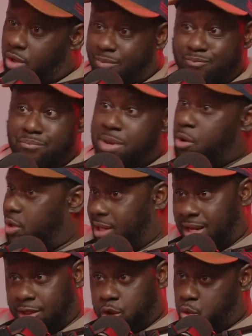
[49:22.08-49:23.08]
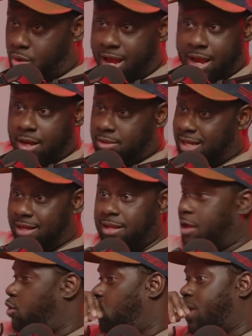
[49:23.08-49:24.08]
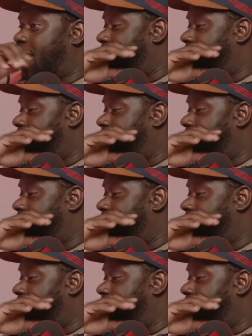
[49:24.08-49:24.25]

a million like two days. Like that, no mm-hmm. lie, I